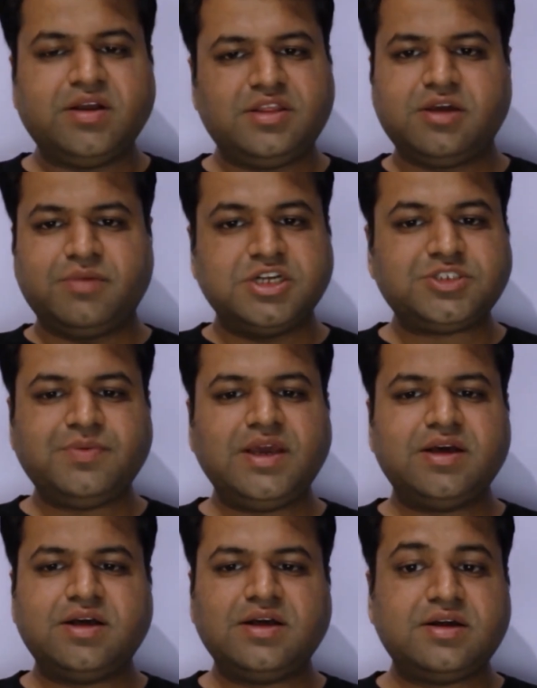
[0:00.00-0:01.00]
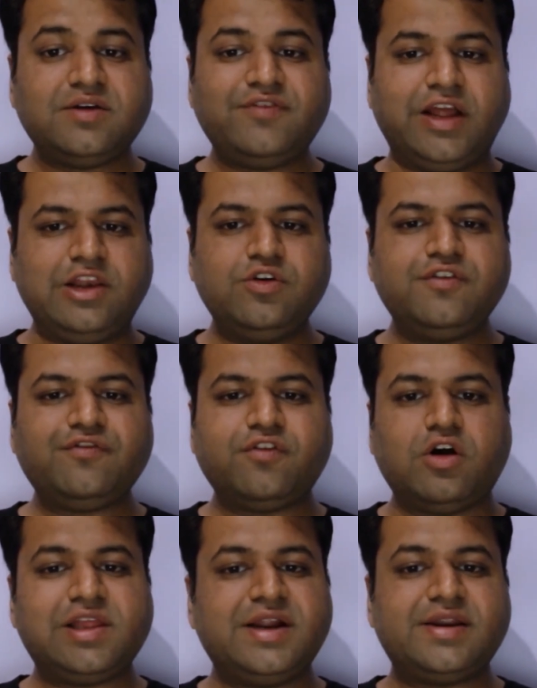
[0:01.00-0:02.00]
There must be a, a value if
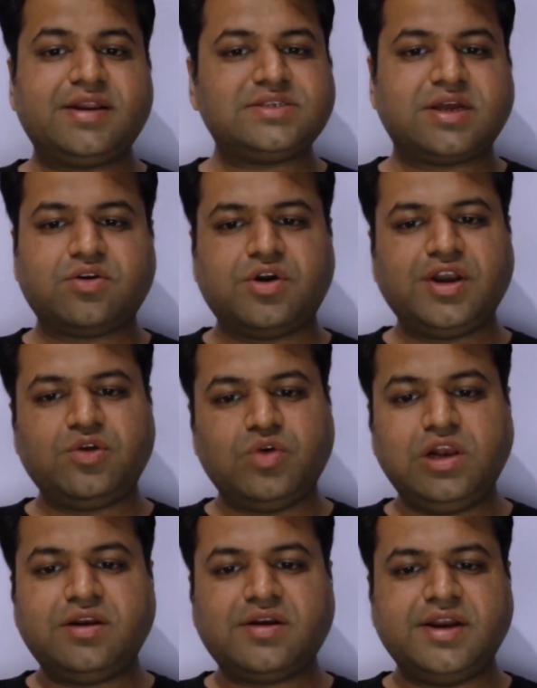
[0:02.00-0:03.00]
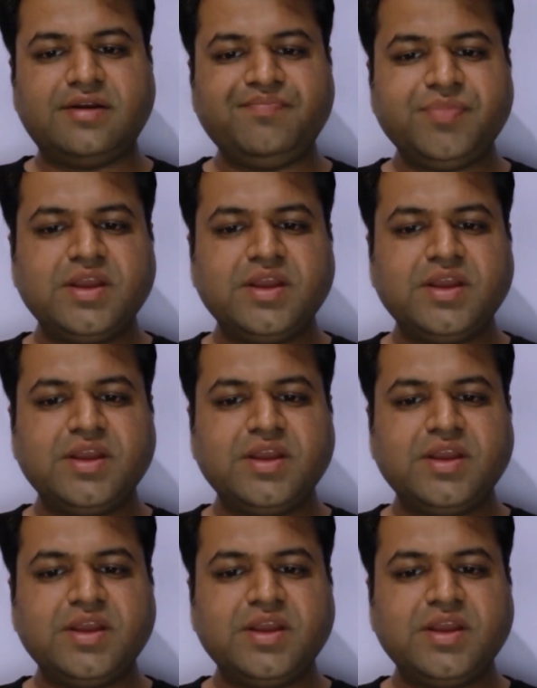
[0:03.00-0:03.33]
all the entries are not equal, right?